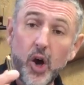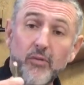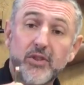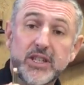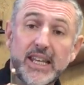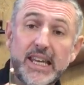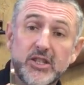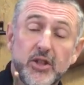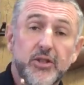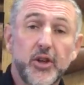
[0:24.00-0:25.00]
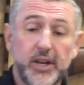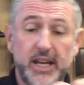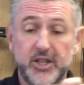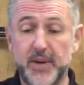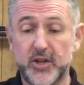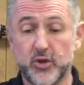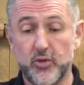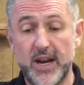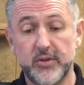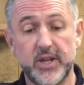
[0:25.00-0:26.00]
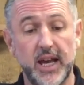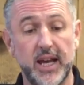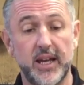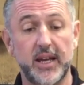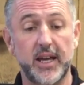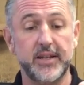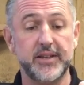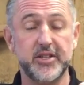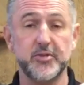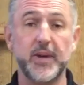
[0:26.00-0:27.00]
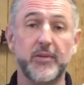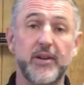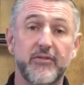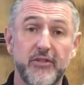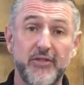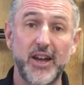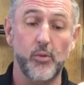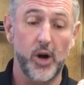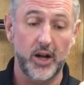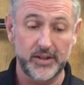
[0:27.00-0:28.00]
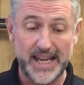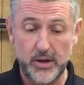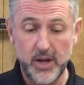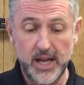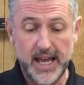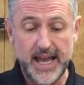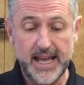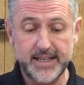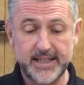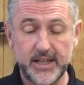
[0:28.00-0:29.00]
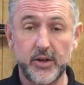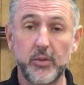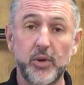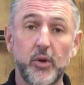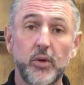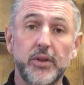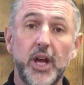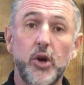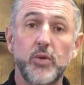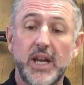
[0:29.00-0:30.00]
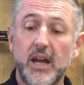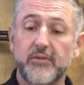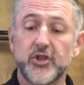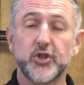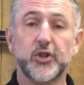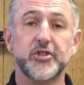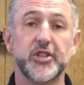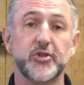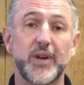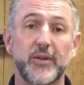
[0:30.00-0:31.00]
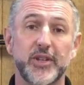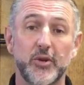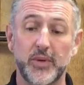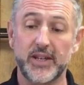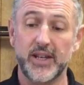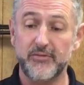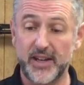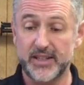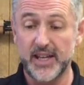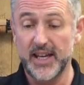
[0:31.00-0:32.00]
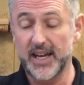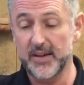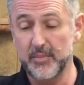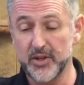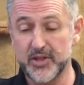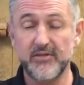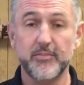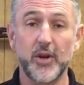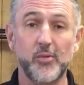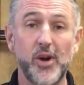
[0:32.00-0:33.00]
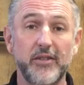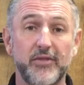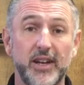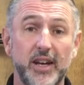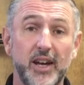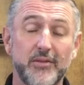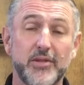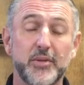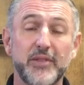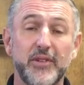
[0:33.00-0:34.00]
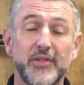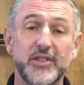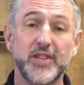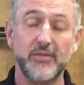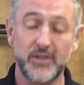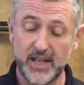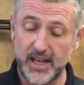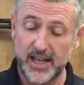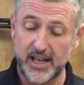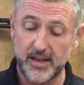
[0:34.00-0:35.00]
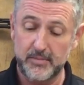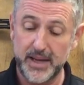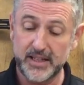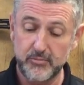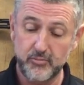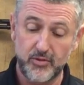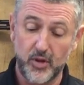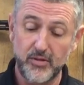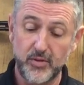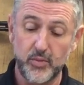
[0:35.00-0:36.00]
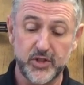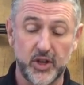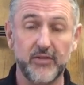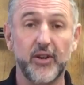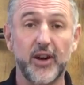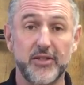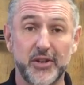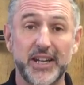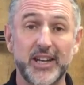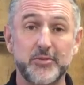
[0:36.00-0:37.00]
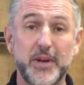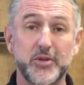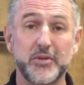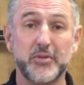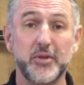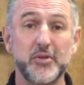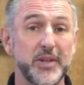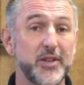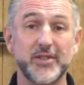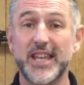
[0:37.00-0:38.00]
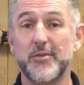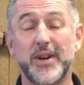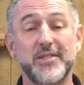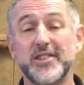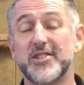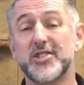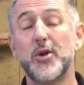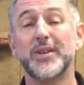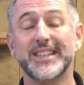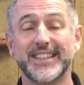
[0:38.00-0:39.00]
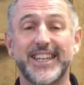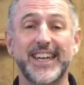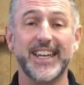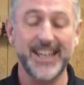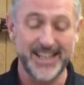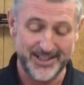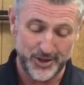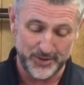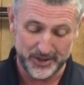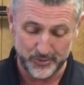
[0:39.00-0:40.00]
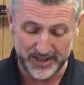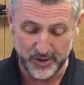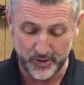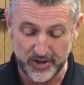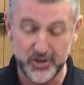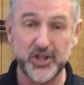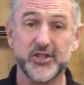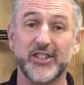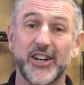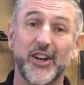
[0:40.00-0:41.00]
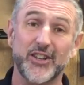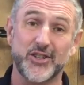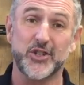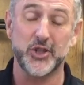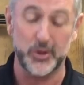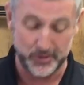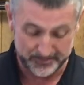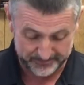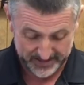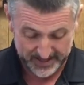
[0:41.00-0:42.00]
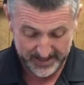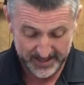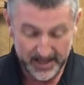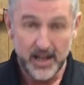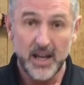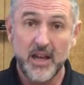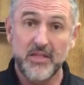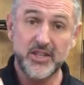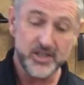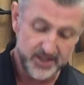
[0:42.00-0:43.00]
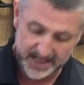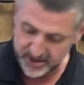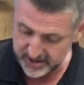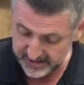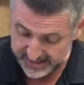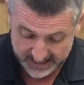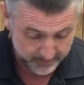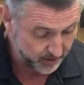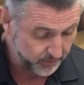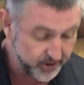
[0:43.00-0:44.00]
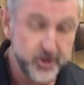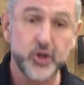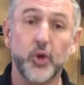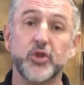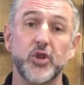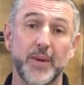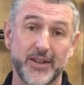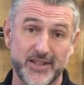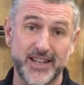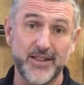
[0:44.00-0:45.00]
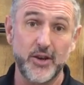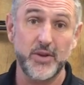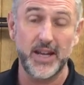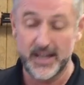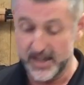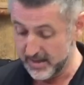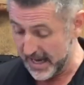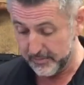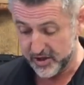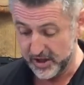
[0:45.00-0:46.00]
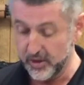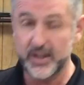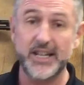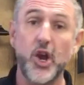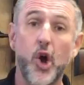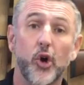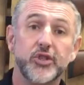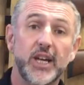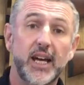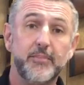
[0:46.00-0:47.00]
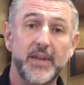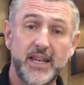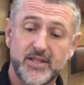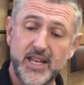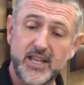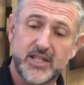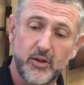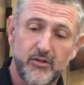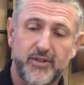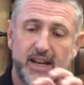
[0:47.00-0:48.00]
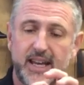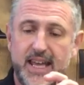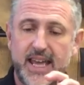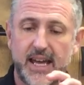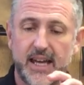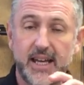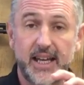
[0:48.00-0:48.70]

Obviously it's the 38 special round uh, and this has been around for a fair while now and, uh, and we all know, love and trust this round don't we? In fact uh, myself and my wife uh, I have a 357 uh, Magnum revolver which I fire 38 special through because that way there's so little kick and so little recoil it's just a delight to shoot. This isn't actually the calibre I wanted to talk to you about today though, uh, absolutely not. Um, it's this little fella here.